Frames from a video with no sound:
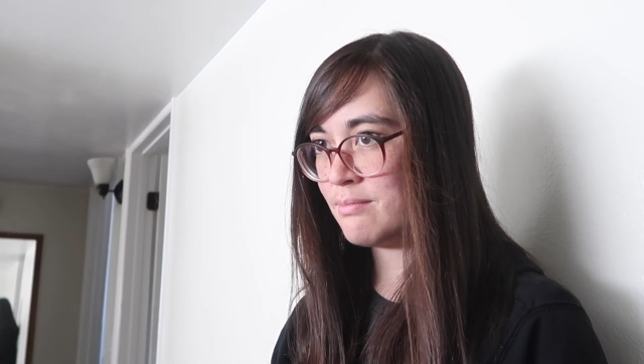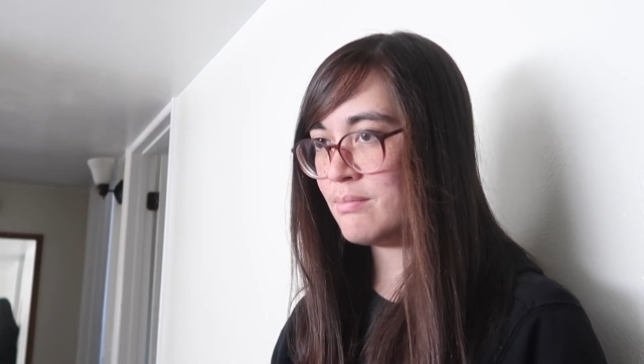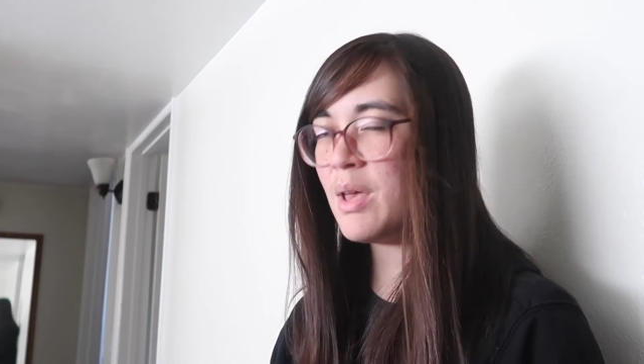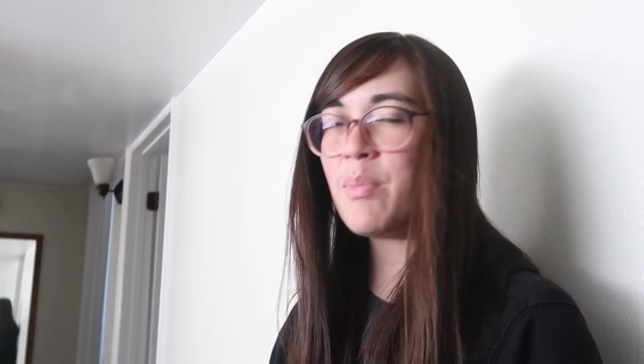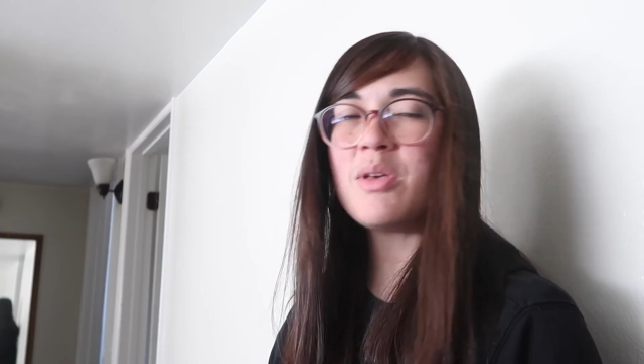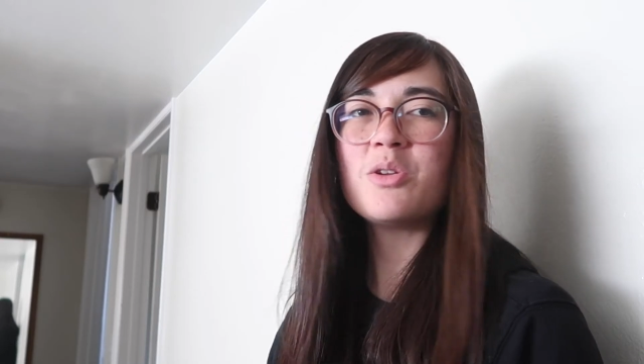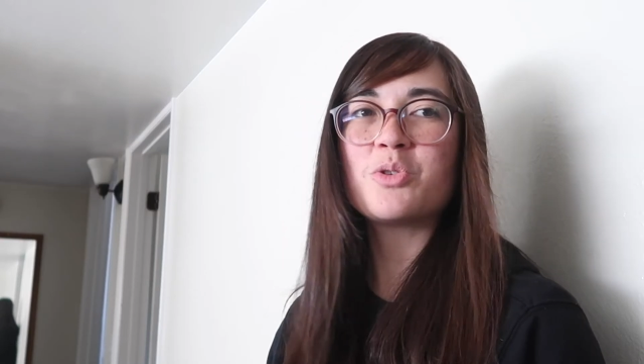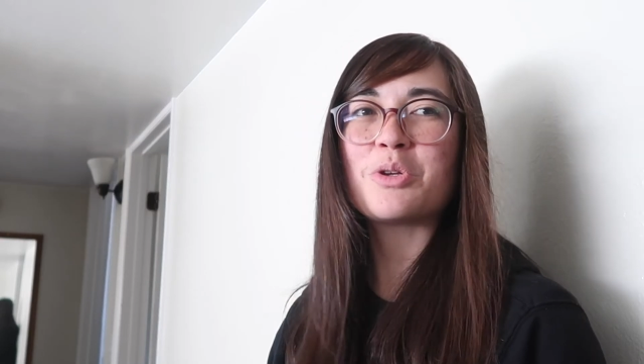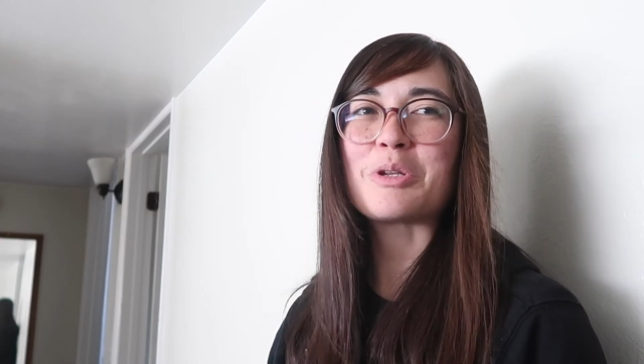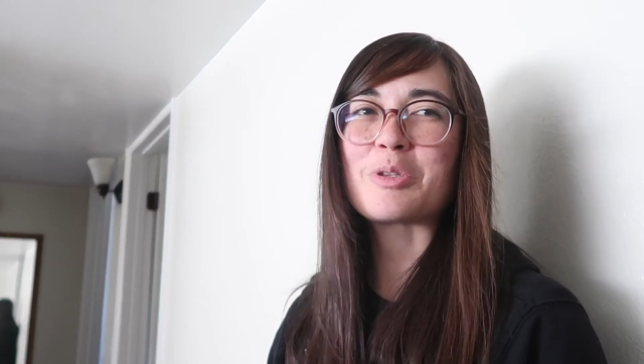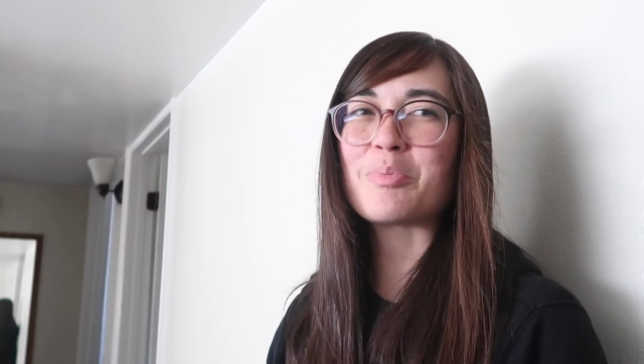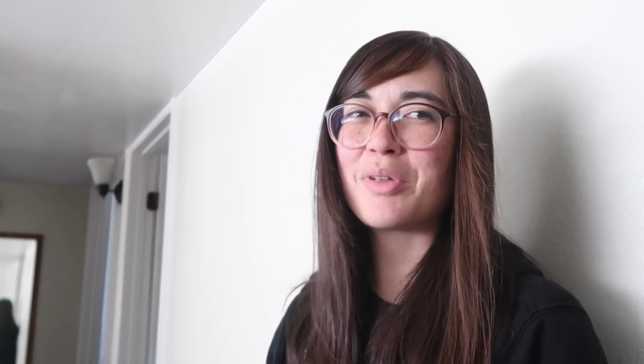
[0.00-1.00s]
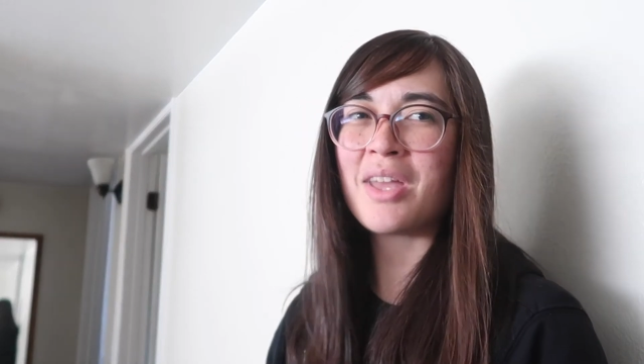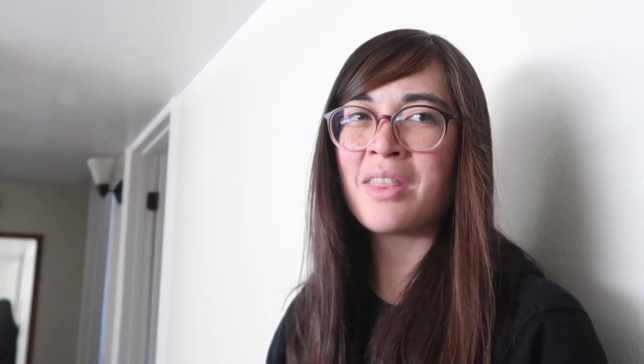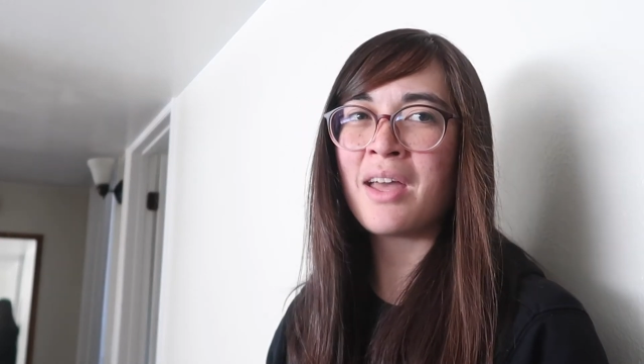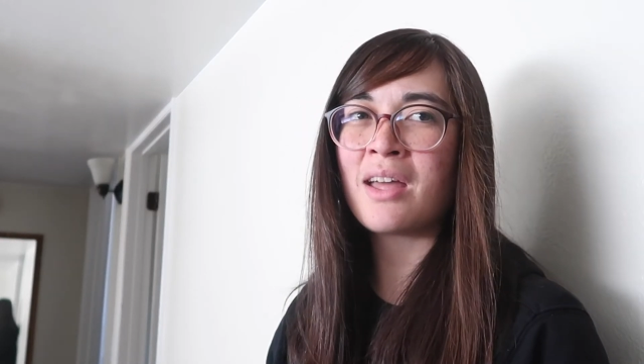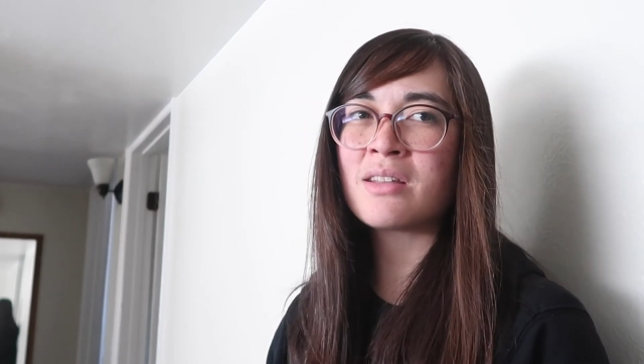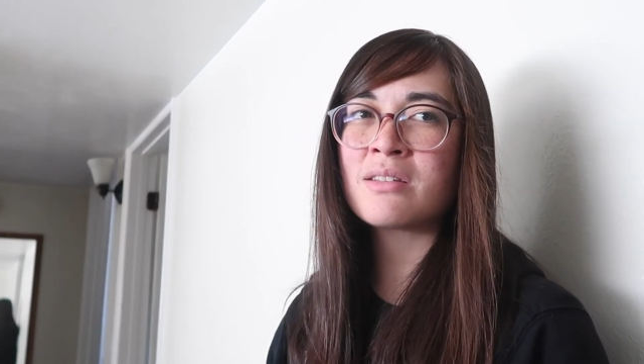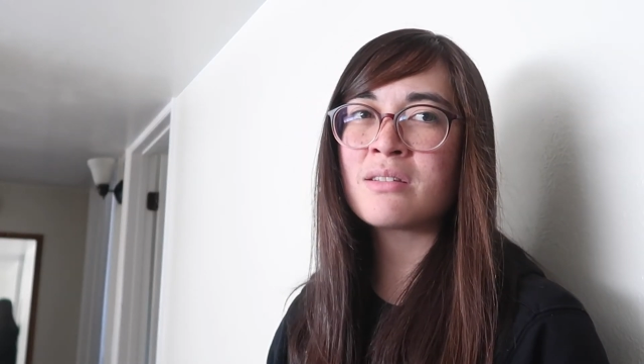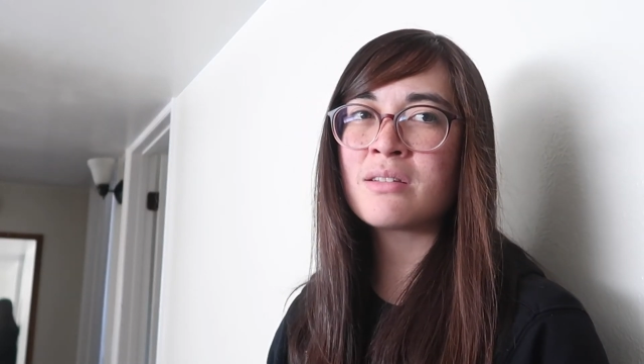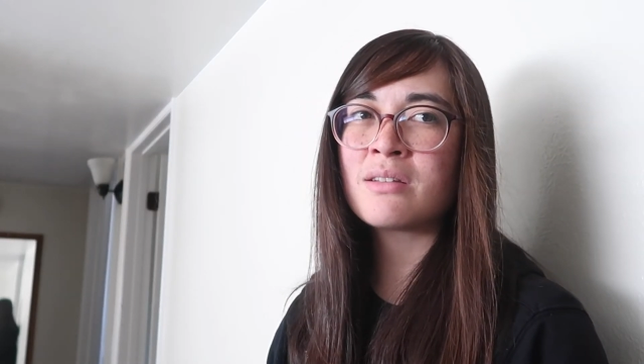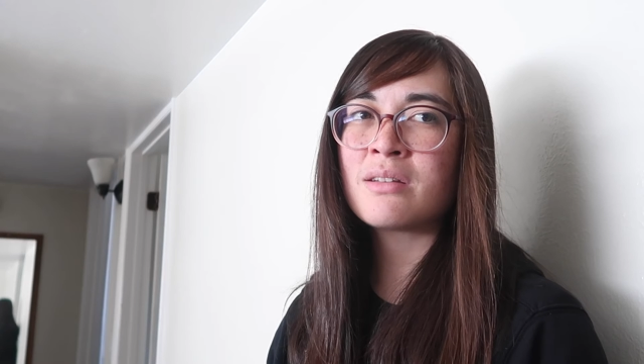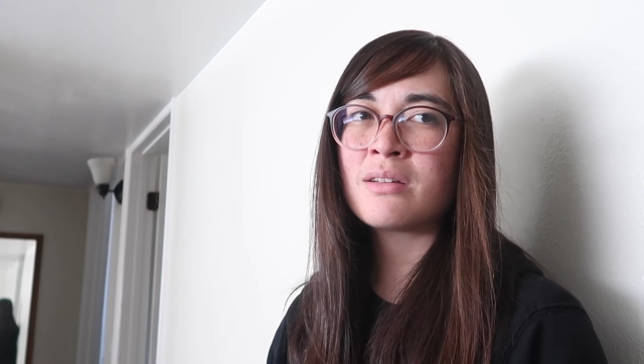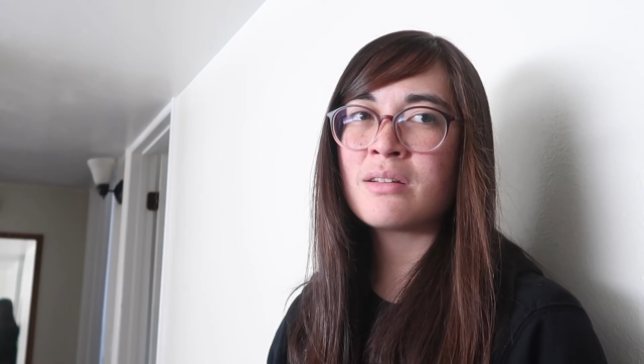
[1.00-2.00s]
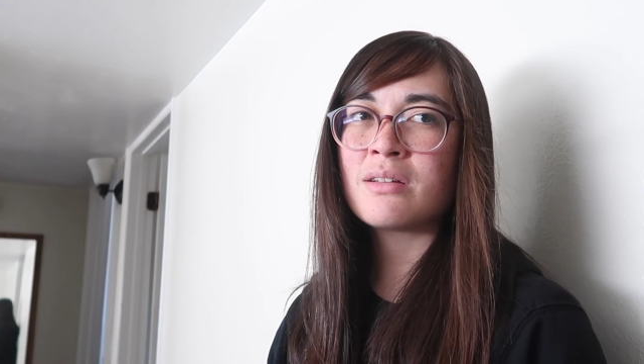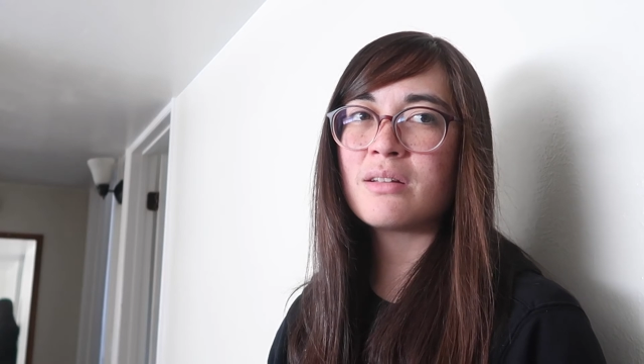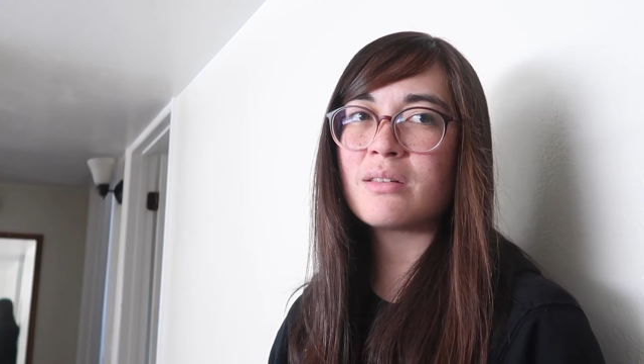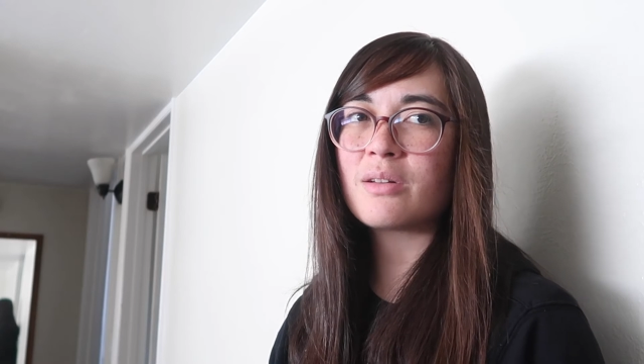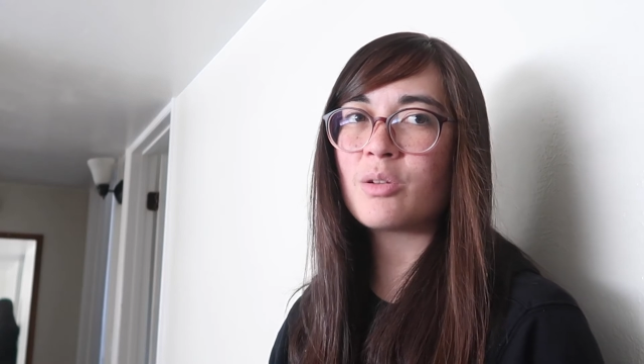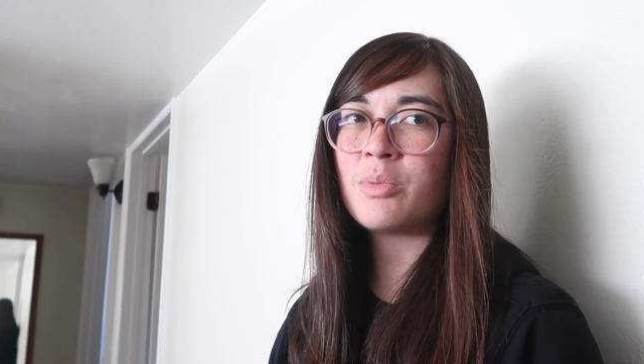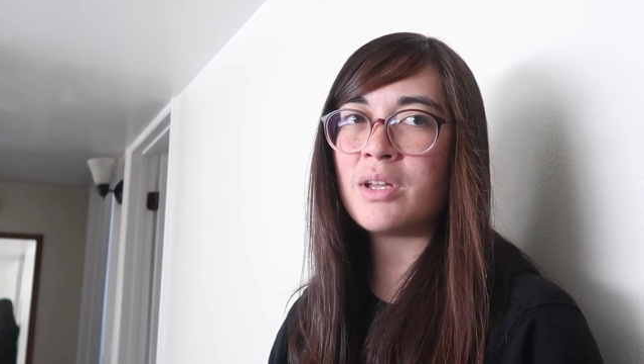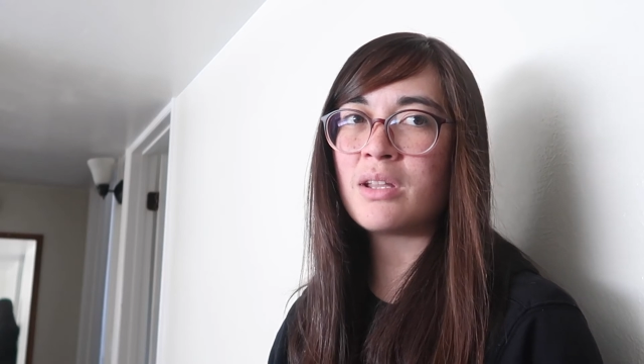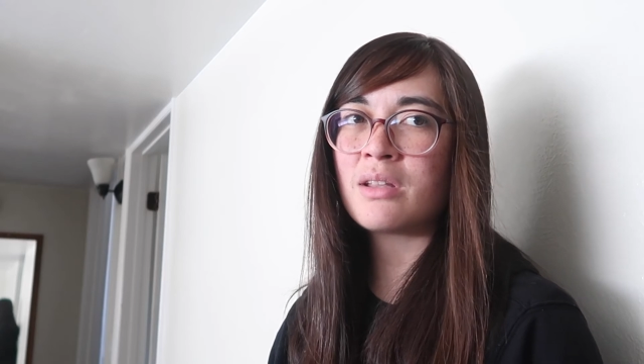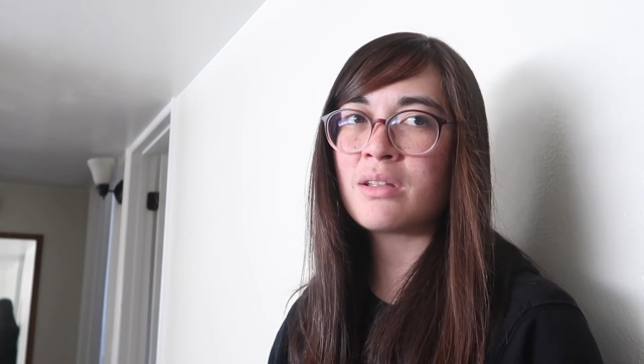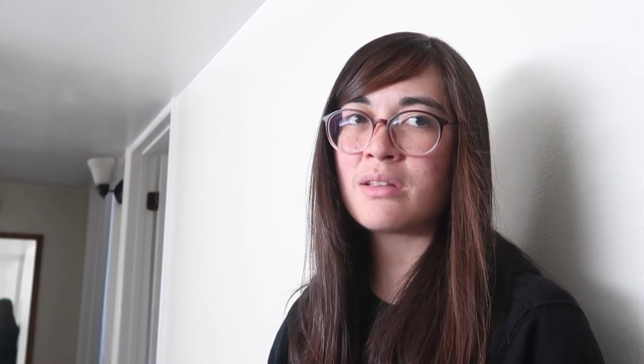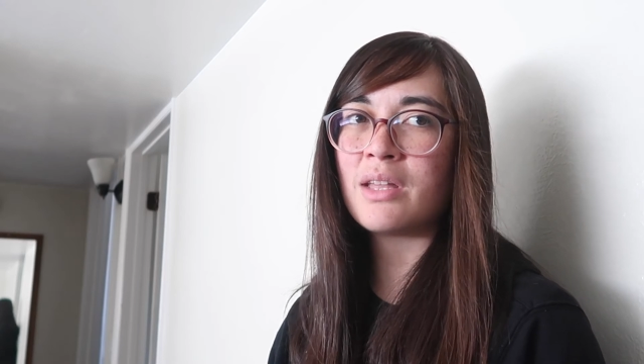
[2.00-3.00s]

Maybe you should explain that a little bit,